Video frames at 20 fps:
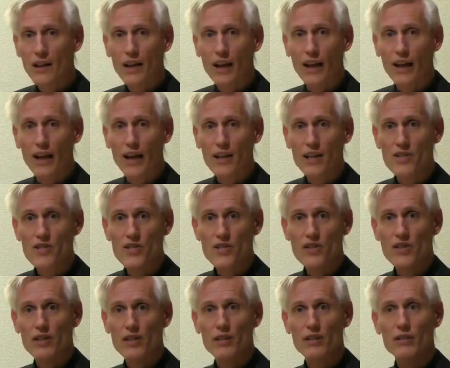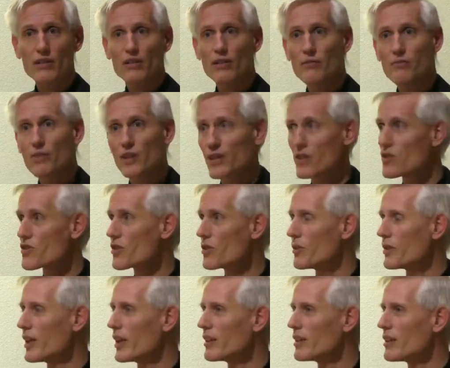As Pastor
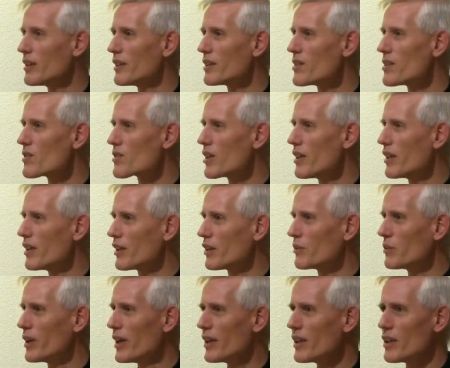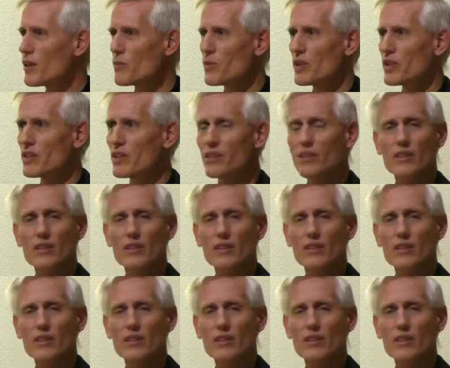Reinhardt is getting ready, would